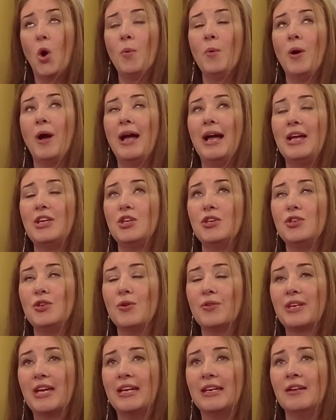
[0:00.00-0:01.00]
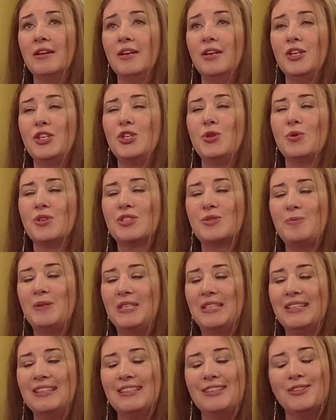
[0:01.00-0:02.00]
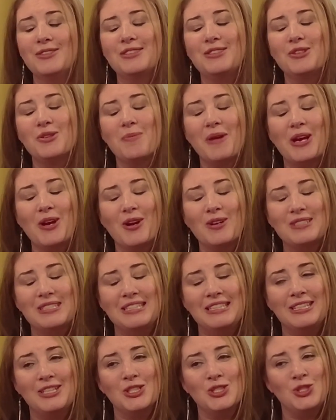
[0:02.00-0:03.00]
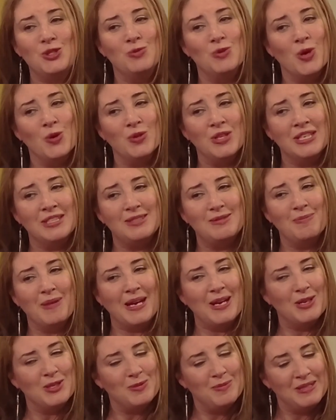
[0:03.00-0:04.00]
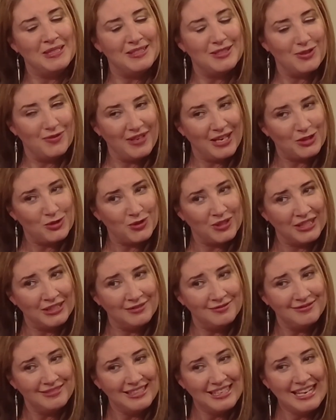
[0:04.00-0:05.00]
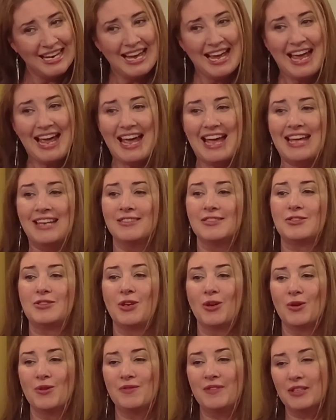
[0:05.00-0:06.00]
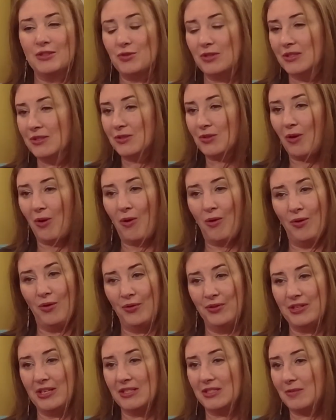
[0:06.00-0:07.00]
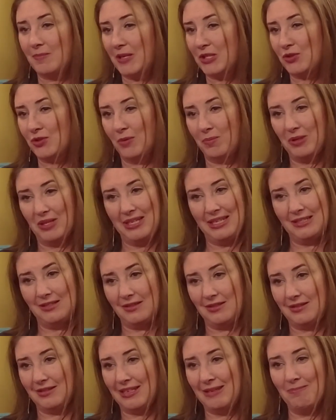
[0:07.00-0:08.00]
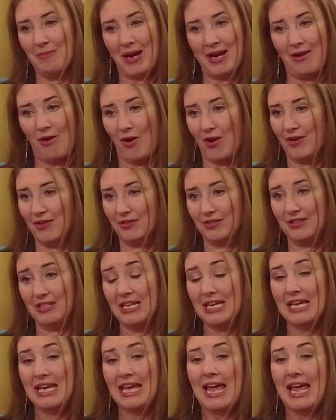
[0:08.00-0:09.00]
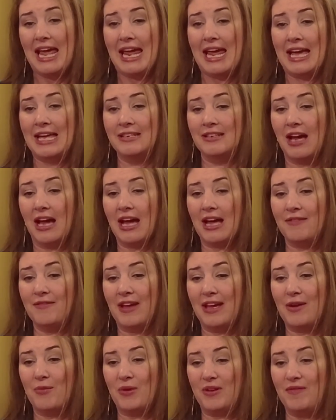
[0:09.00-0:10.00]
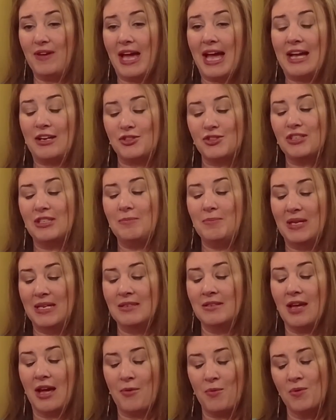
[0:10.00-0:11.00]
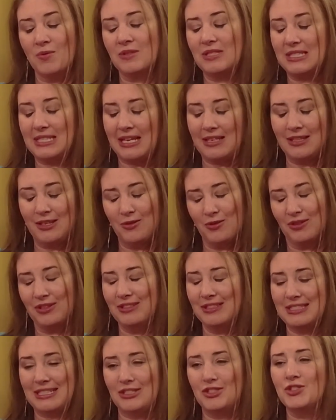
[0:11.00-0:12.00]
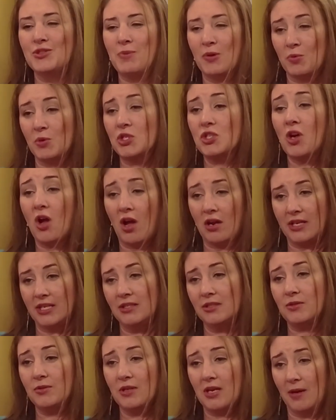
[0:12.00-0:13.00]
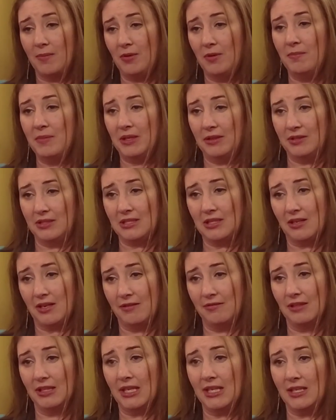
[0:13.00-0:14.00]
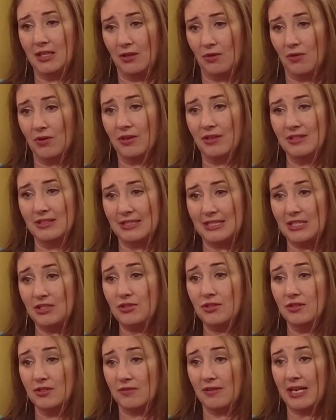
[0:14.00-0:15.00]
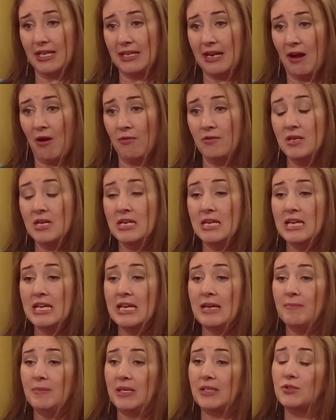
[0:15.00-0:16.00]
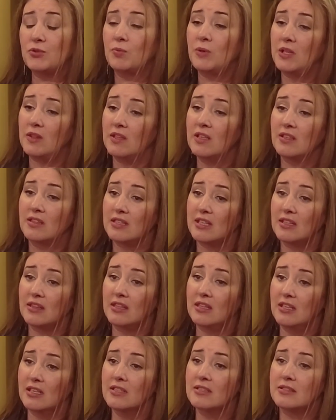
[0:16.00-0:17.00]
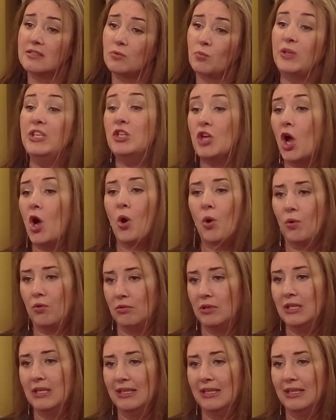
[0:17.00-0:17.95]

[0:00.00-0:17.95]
Oh, okay. You were speaking near and dear to my heart, Dee Dee, because you know this. My husband is a veteran. And so veterans hold a special place in my heart. And we've actually been, I won't say the organizations, but we're talking to a couple military-related organizations right now because we think that we know